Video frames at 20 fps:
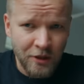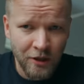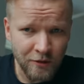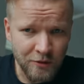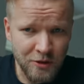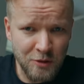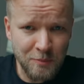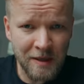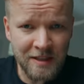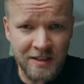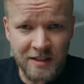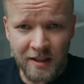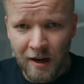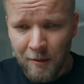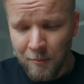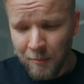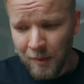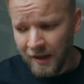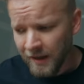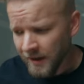you know, spice it
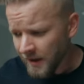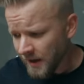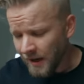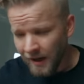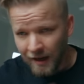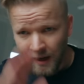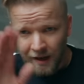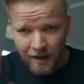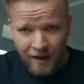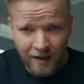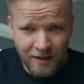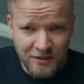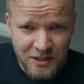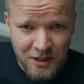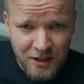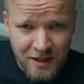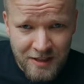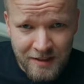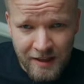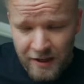up, but I'll
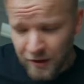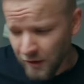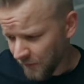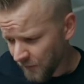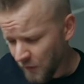see you guys later.